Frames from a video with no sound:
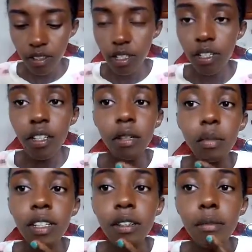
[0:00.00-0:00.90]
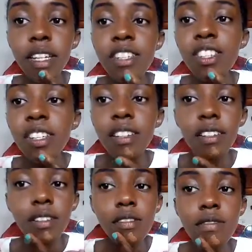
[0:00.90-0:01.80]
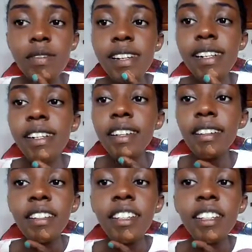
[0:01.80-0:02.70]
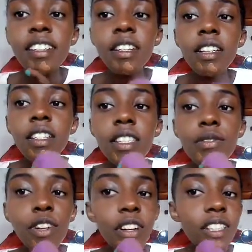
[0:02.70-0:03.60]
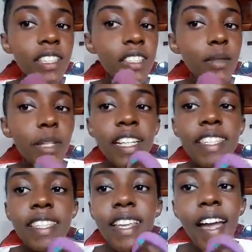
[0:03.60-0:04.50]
I didn't apply on my chin. Why? I just forgot this place.